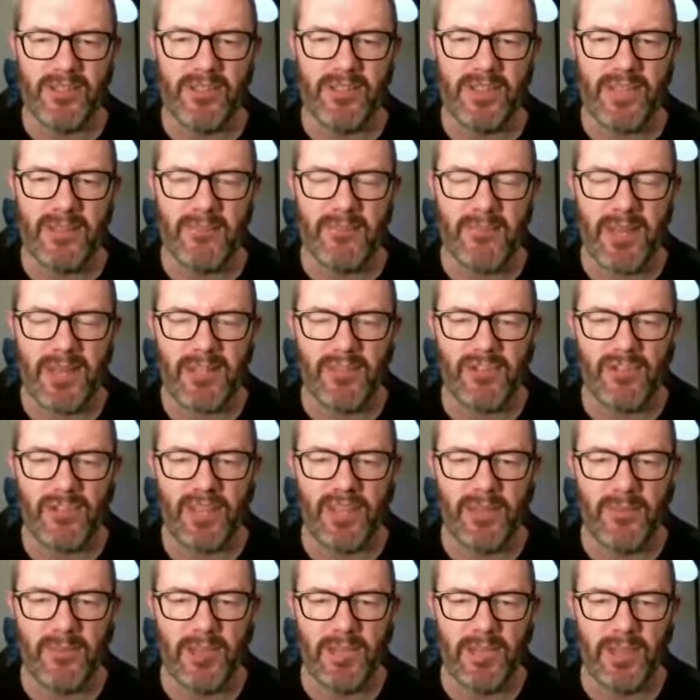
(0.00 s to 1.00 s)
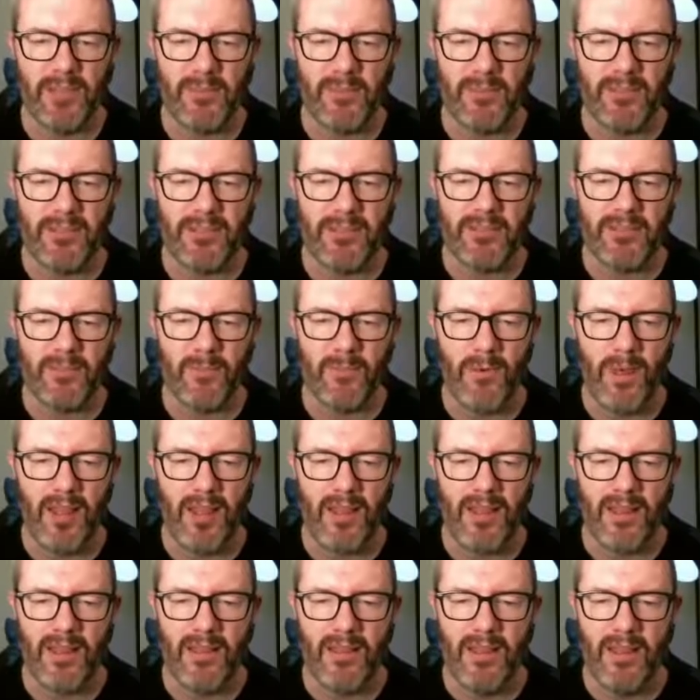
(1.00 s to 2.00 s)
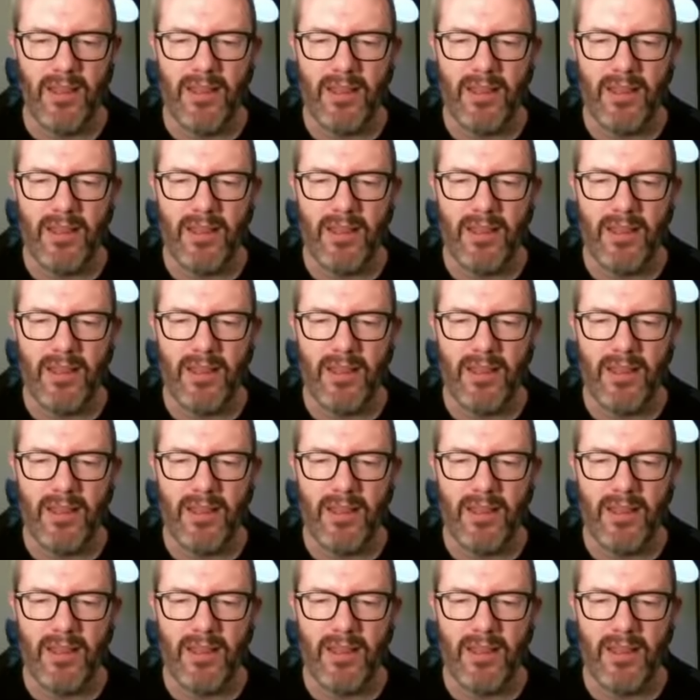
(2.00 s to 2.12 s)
League match coming up as well,